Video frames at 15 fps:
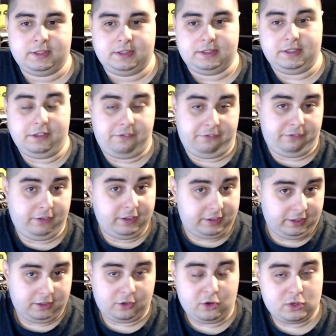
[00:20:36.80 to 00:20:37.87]

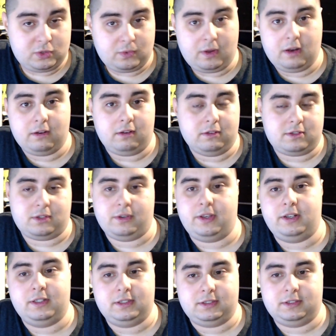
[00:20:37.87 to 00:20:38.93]
defeating Roswell also
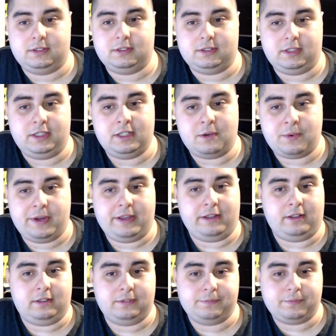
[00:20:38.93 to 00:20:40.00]
in a
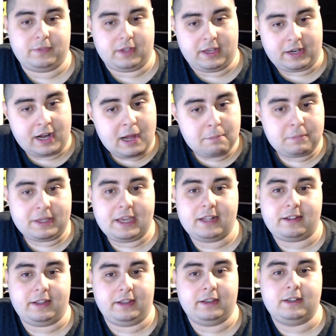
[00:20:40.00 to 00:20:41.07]
way, Ram
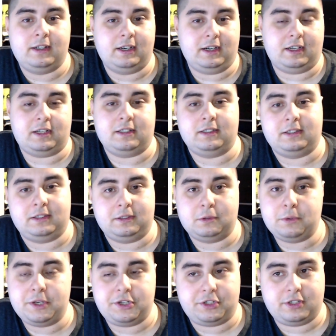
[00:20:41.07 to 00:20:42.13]
getting her
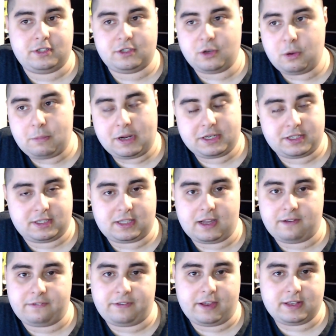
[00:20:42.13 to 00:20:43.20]
wish. So much
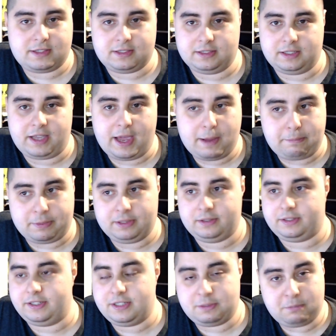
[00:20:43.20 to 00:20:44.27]
stuff has
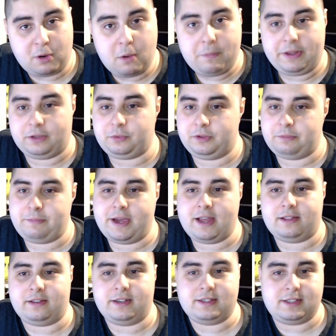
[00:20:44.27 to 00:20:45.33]
happened. His moment with the
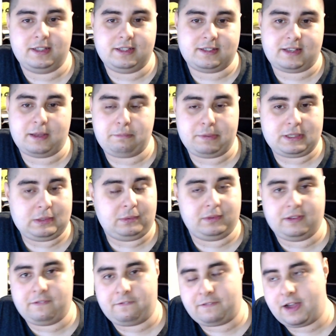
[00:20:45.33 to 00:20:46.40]
batteries this episode,
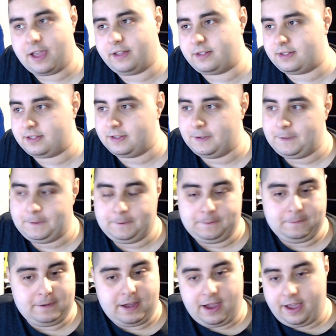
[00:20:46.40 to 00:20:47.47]
the fights.
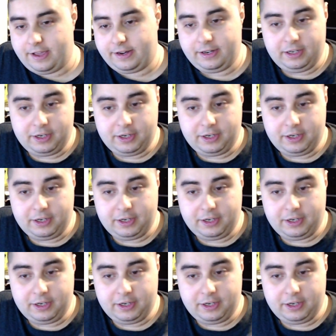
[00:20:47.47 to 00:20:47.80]
I really